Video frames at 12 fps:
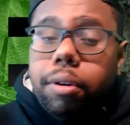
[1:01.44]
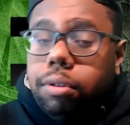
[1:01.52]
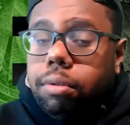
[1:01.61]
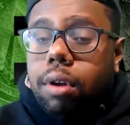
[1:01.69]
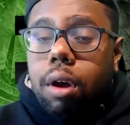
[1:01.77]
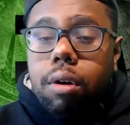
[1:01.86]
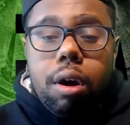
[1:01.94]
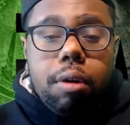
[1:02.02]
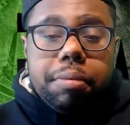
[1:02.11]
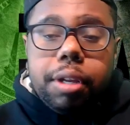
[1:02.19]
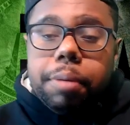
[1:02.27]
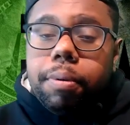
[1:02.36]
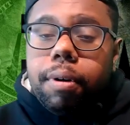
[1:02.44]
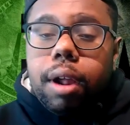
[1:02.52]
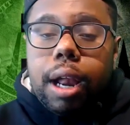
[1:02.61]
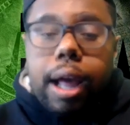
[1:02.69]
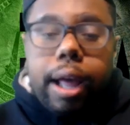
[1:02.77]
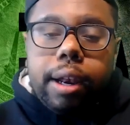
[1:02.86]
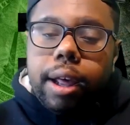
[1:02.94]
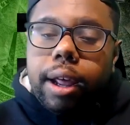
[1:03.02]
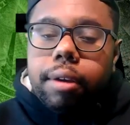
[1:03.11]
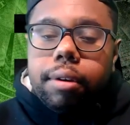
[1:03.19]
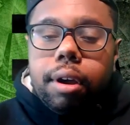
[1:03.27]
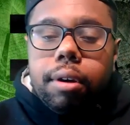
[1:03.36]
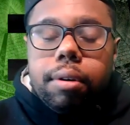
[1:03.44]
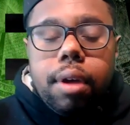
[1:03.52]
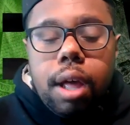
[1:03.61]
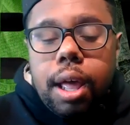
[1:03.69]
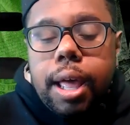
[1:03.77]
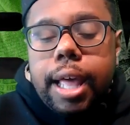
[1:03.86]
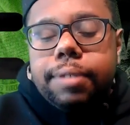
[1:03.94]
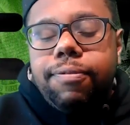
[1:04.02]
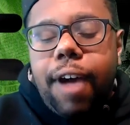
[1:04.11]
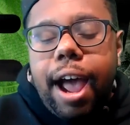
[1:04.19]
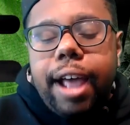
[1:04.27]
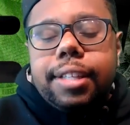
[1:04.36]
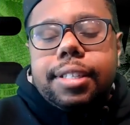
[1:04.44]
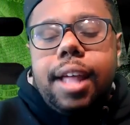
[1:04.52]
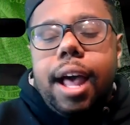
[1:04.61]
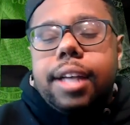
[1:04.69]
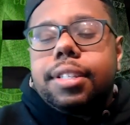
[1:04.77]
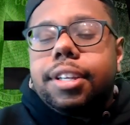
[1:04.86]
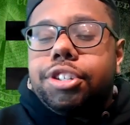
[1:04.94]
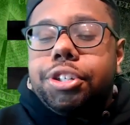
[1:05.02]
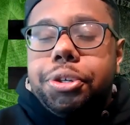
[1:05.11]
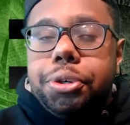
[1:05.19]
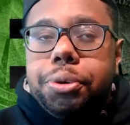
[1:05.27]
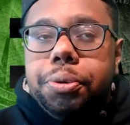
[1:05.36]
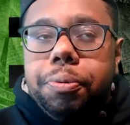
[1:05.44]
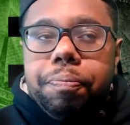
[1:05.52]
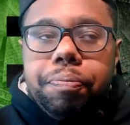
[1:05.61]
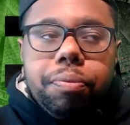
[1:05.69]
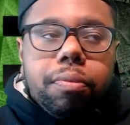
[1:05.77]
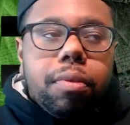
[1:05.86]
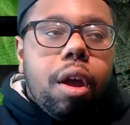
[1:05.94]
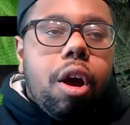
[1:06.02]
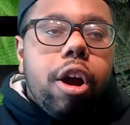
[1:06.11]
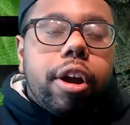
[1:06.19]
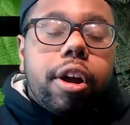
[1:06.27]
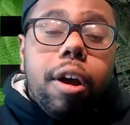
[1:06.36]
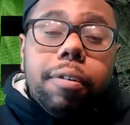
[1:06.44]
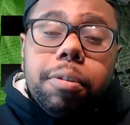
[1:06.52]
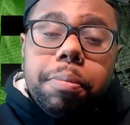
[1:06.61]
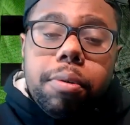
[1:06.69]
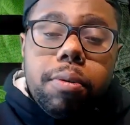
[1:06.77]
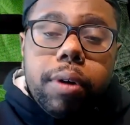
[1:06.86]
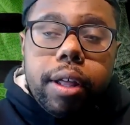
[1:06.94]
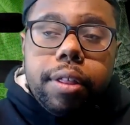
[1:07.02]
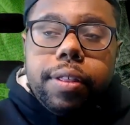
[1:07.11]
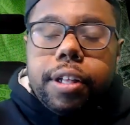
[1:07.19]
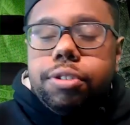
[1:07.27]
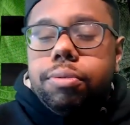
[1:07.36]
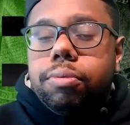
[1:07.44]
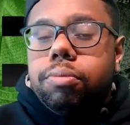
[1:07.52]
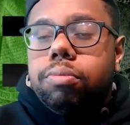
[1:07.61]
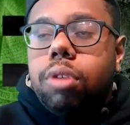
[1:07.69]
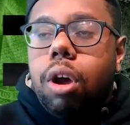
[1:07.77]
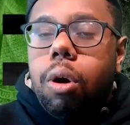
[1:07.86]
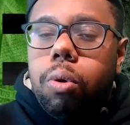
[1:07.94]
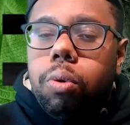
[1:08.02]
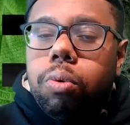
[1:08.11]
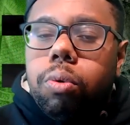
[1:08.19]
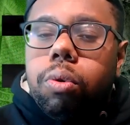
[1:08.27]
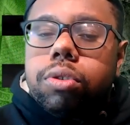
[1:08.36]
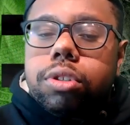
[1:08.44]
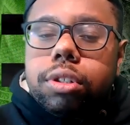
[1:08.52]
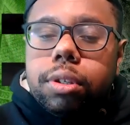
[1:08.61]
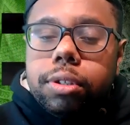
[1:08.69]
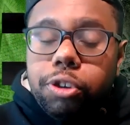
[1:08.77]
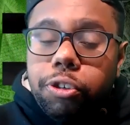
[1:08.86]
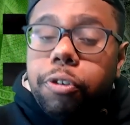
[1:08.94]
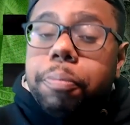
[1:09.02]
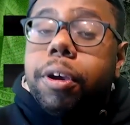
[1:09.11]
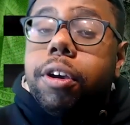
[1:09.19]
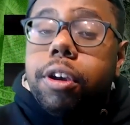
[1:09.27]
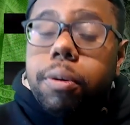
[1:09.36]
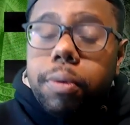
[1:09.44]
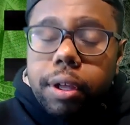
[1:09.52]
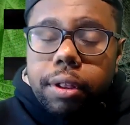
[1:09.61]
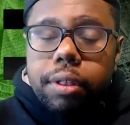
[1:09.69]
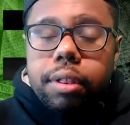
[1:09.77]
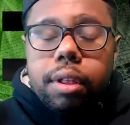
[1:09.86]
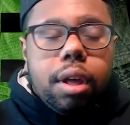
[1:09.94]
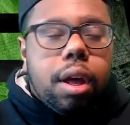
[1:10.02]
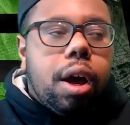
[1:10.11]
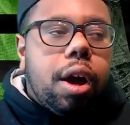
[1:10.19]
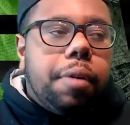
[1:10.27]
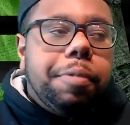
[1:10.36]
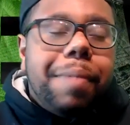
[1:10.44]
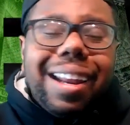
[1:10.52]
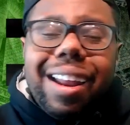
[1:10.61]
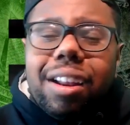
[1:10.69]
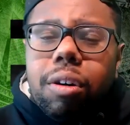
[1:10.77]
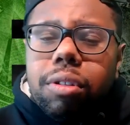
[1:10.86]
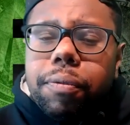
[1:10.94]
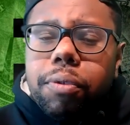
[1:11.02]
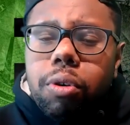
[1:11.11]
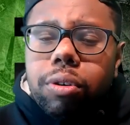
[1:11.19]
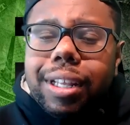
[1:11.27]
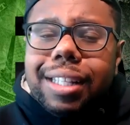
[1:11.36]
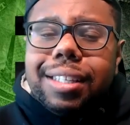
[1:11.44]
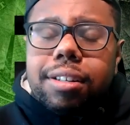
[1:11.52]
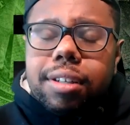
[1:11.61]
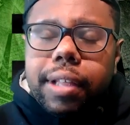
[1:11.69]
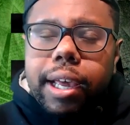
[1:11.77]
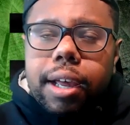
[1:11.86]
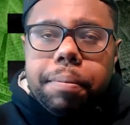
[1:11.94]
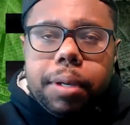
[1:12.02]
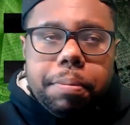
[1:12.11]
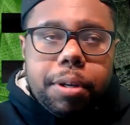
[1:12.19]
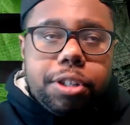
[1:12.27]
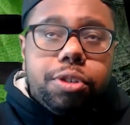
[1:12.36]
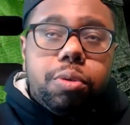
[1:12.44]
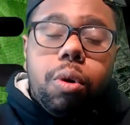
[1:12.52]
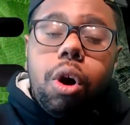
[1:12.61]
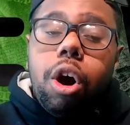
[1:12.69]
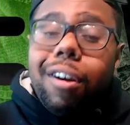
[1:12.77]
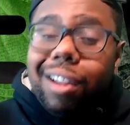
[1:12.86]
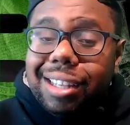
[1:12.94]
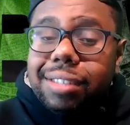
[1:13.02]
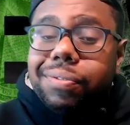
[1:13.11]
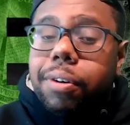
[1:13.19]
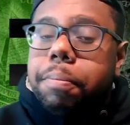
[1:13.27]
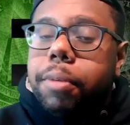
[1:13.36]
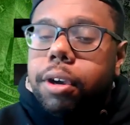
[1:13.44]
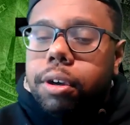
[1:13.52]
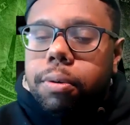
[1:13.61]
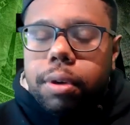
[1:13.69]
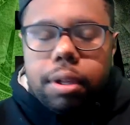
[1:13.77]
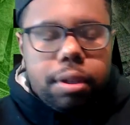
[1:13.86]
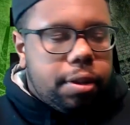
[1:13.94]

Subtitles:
You go to Home Depot a lot. I don't know. Find stocks that you are comfortable with, that you know you're familiar with. You might not know the full details of that company, but you are at least familiar with.